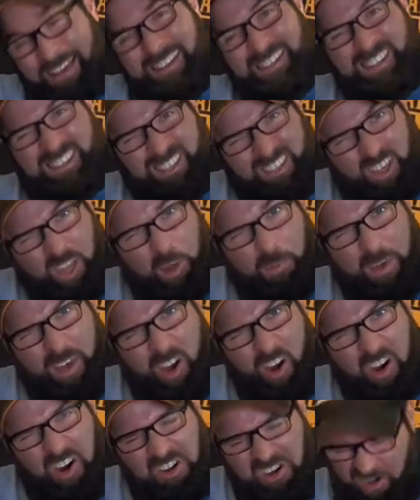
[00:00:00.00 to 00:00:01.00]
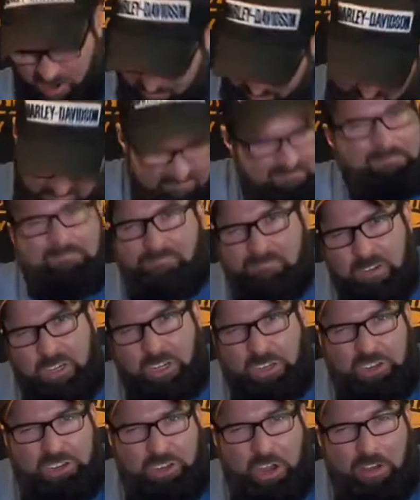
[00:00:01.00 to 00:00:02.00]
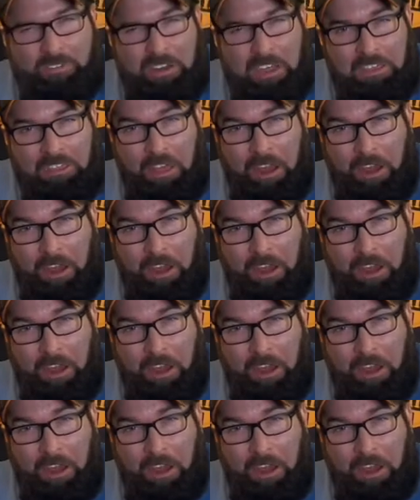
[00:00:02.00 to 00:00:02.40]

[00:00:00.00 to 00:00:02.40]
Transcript: because it's a little bit harder to shove it in